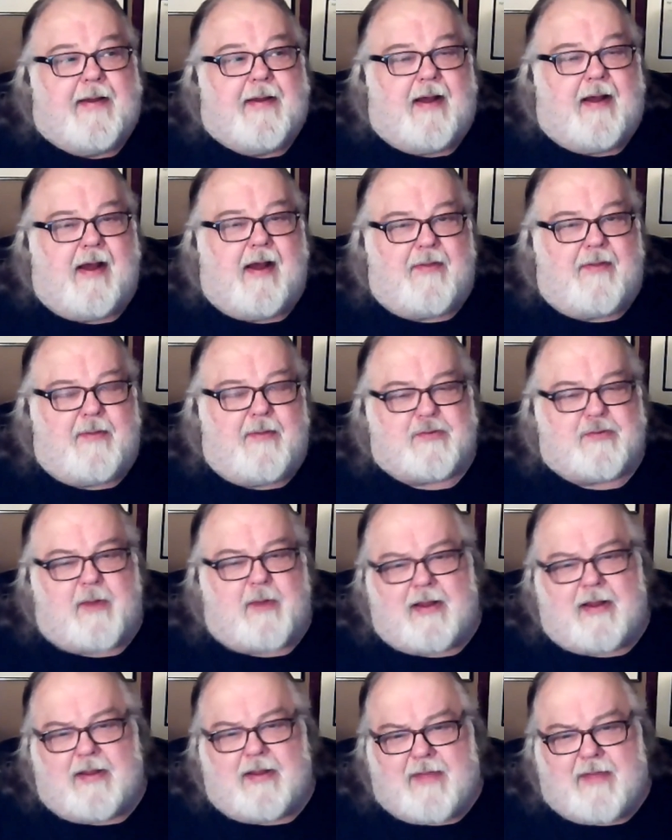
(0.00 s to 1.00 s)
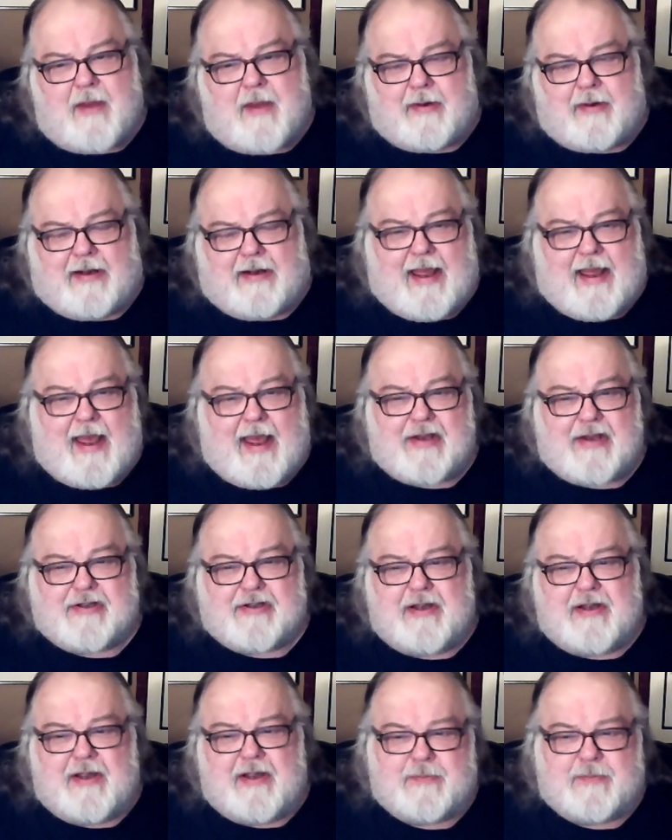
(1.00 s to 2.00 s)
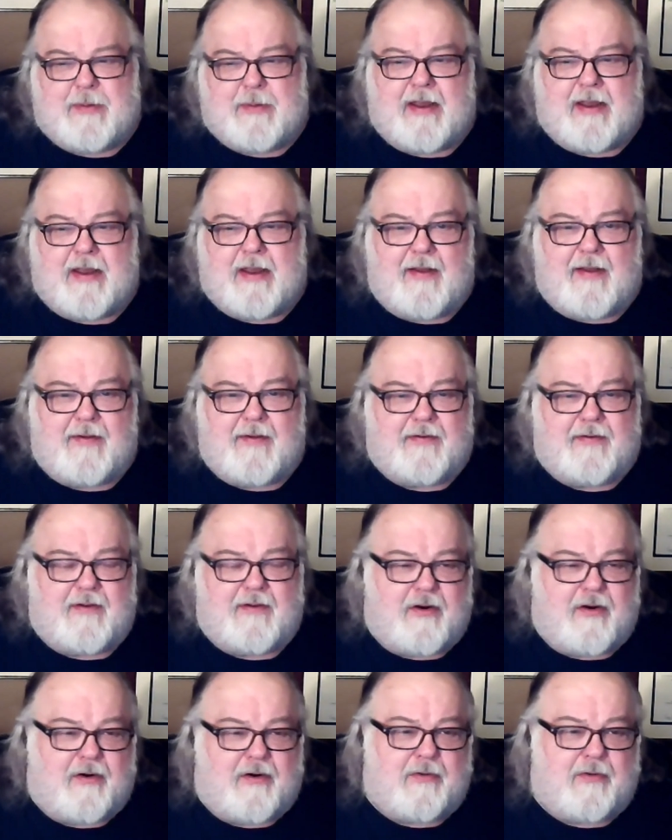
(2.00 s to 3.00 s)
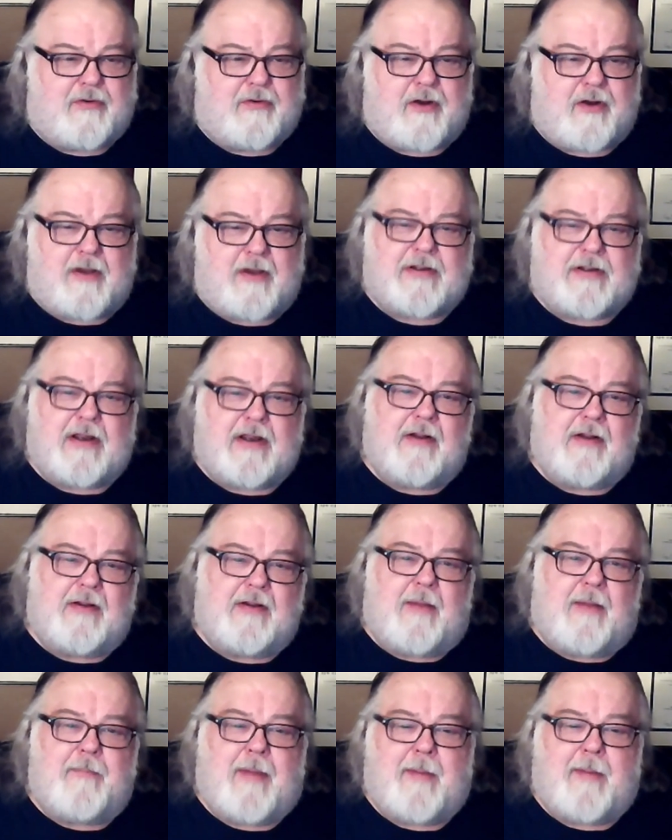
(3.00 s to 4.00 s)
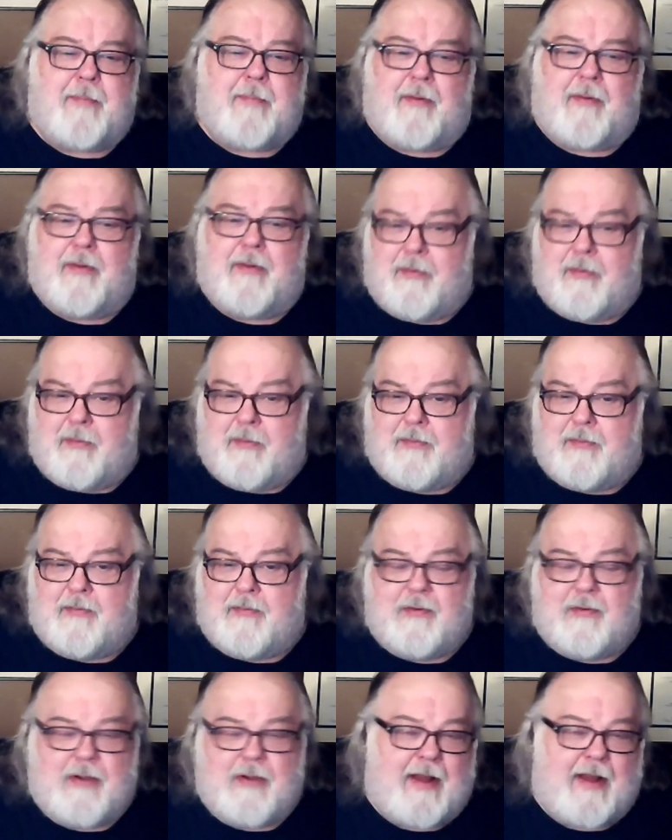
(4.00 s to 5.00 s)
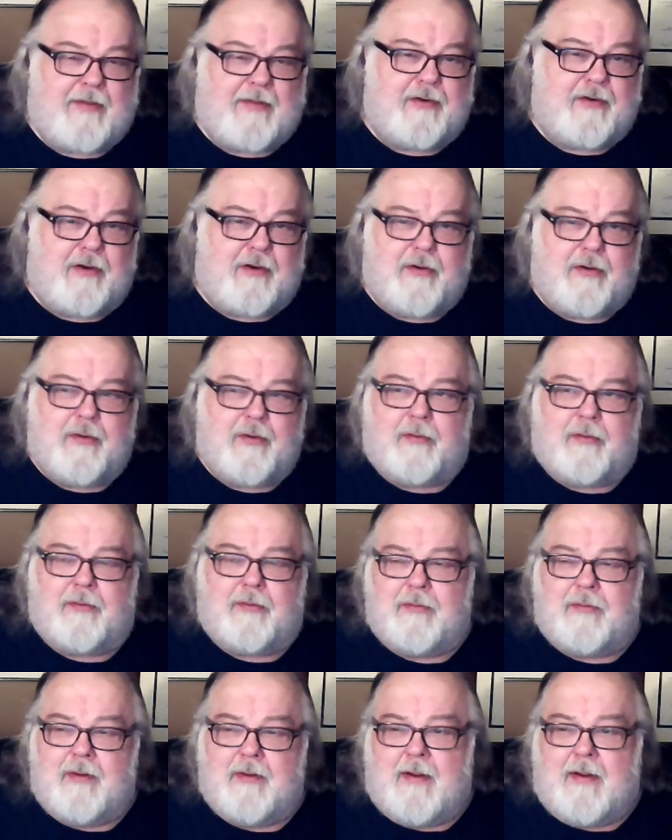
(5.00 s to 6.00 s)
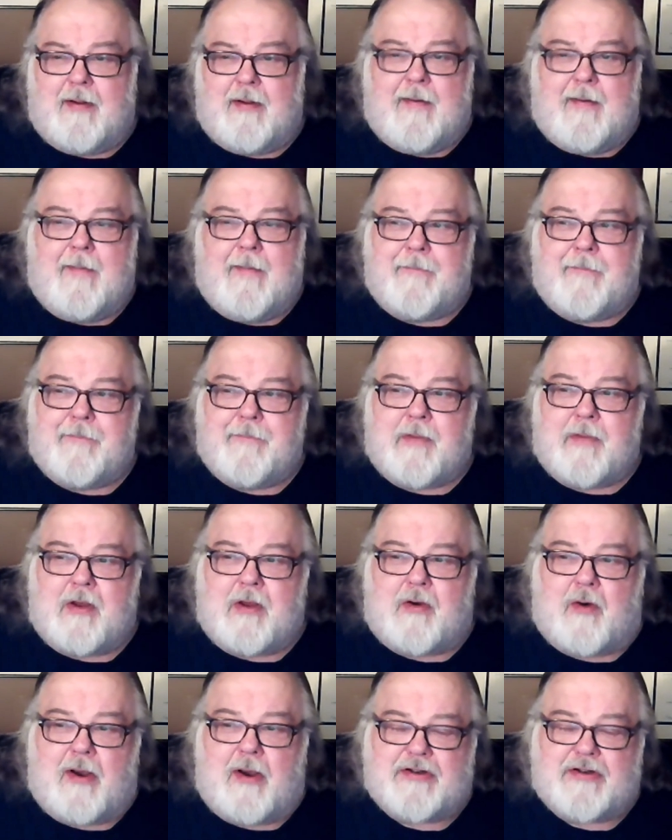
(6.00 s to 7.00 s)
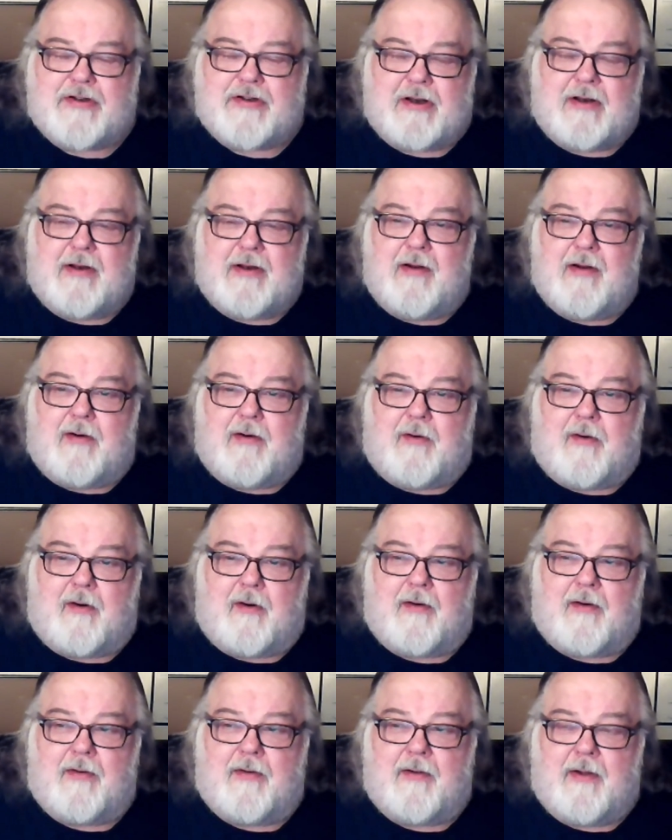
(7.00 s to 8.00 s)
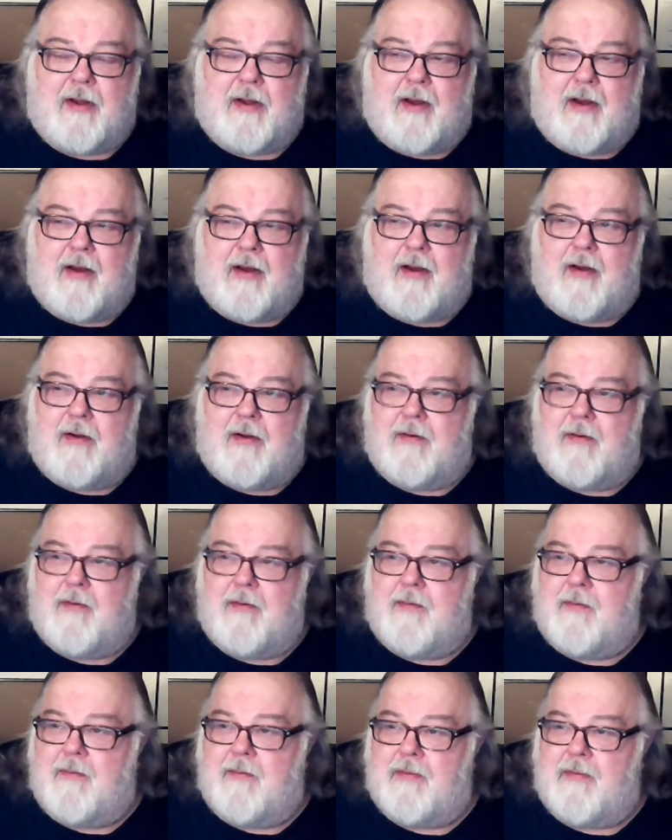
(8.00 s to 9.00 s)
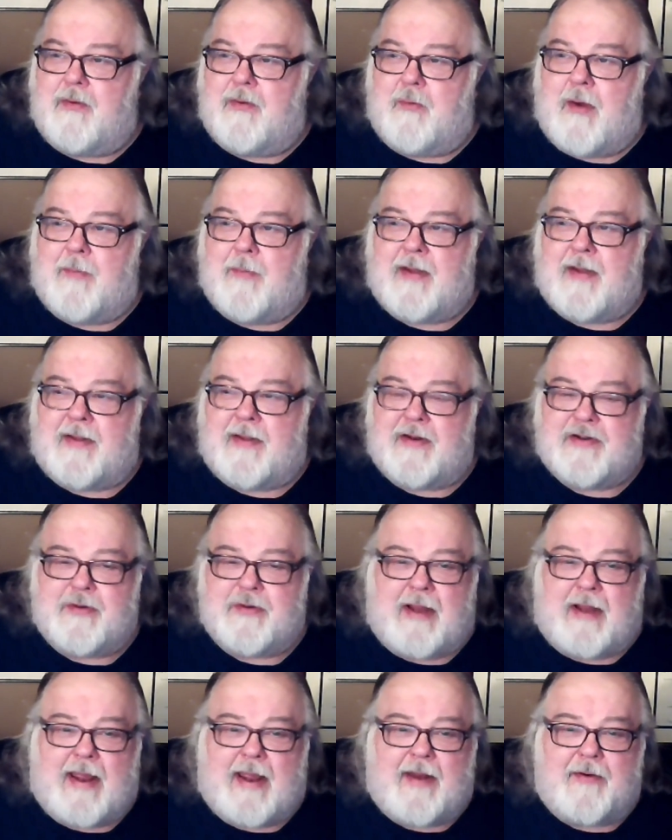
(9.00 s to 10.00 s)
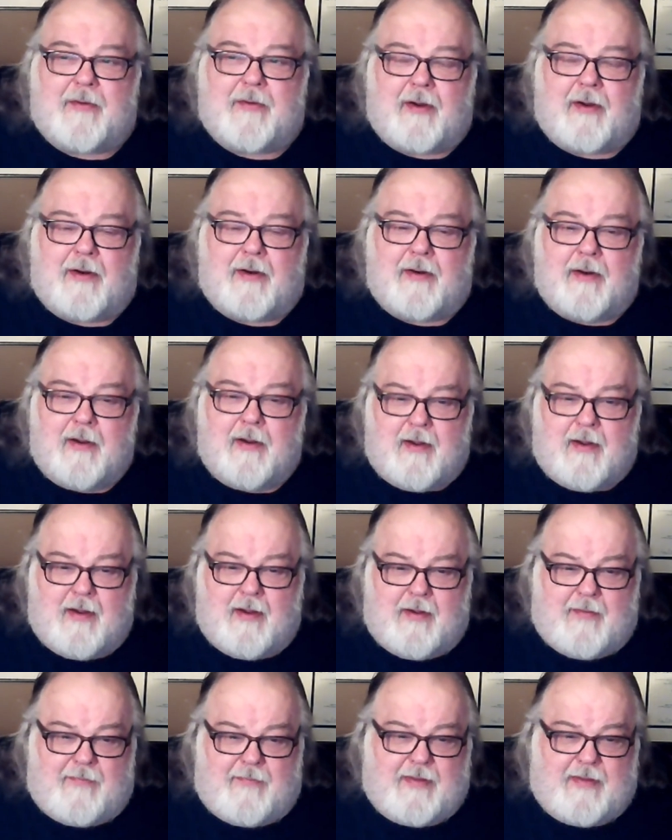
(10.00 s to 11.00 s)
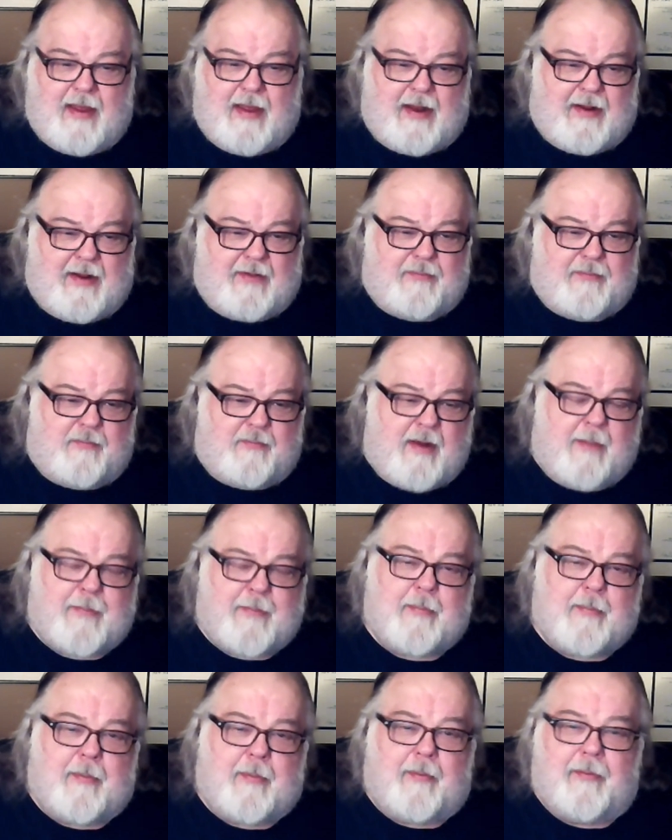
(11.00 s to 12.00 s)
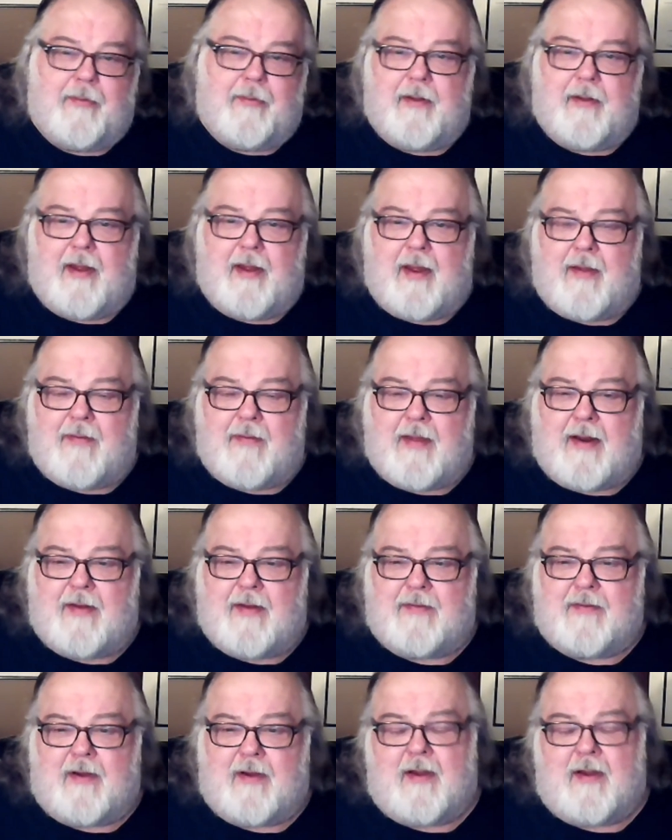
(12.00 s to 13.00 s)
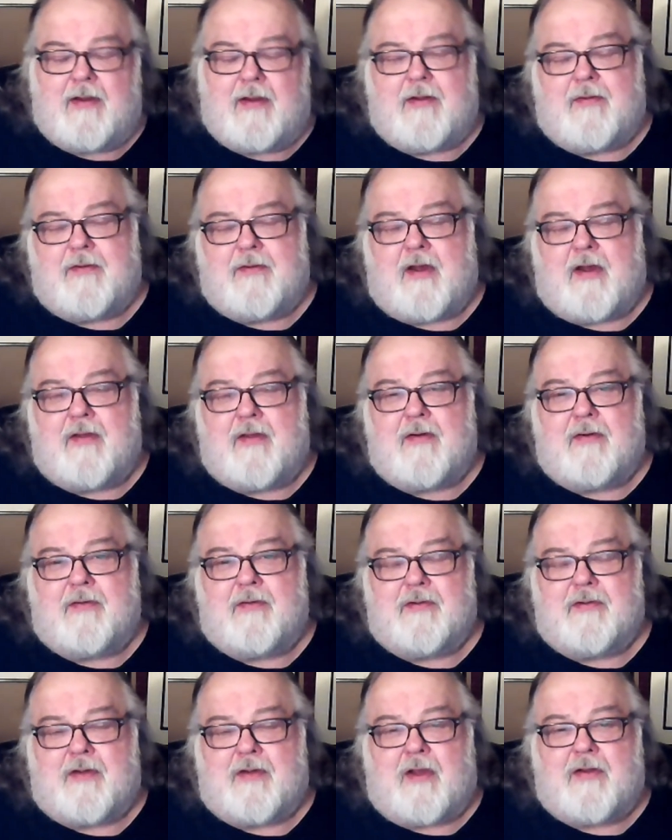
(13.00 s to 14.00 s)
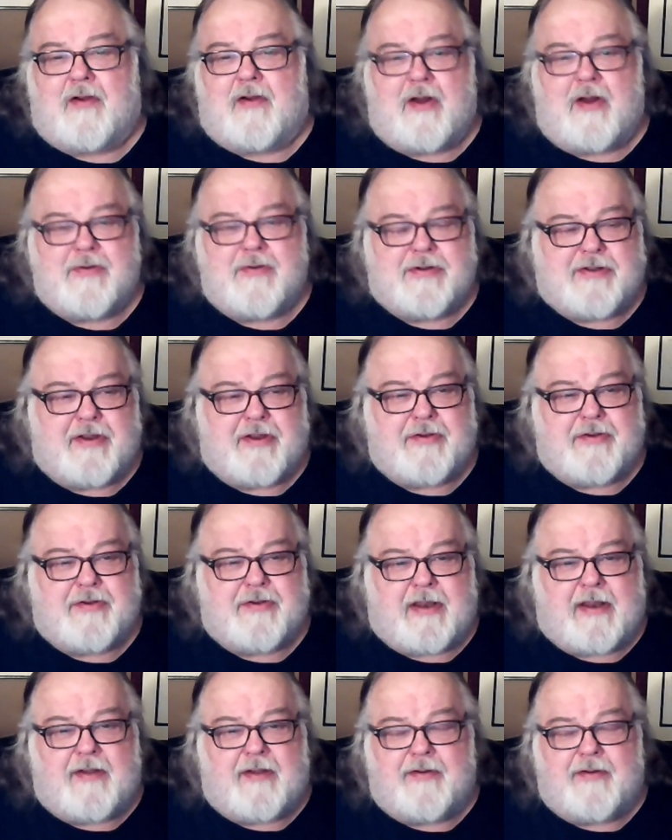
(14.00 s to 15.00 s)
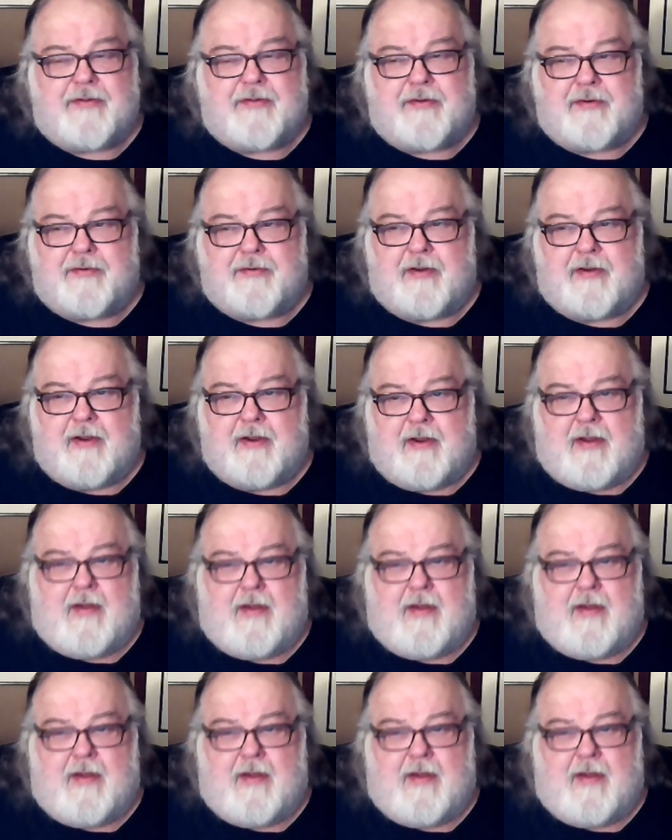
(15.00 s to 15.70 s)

Uh, the reason why I leave that one last is because you're trusting that people who answer your Google question or uh, the website that you land on that it's reputable and that it's not you know there's other there's other countries that use english there's